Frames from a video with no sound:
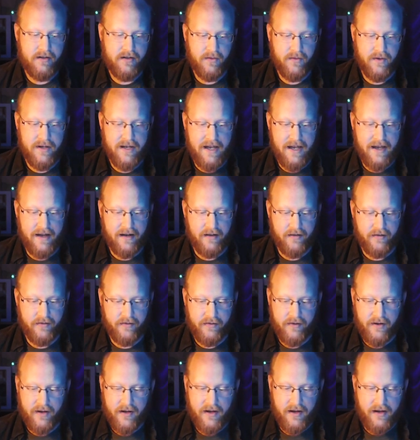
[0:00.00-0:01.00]
So we
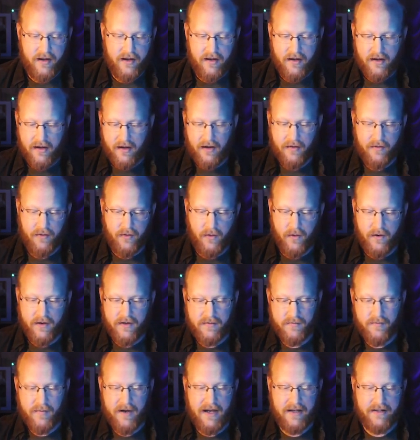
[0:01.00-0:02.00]
have, of
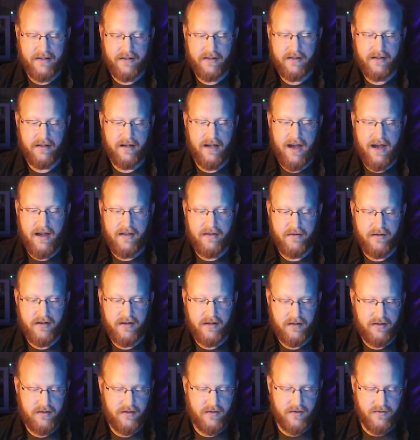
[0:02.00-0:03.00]
course, Magic the
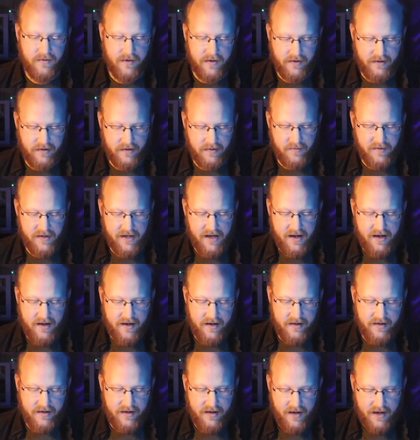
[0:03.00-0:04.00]
Gathering, Universes
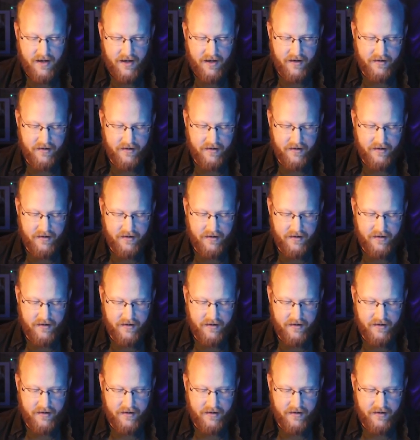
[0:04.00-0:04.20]
Beyond,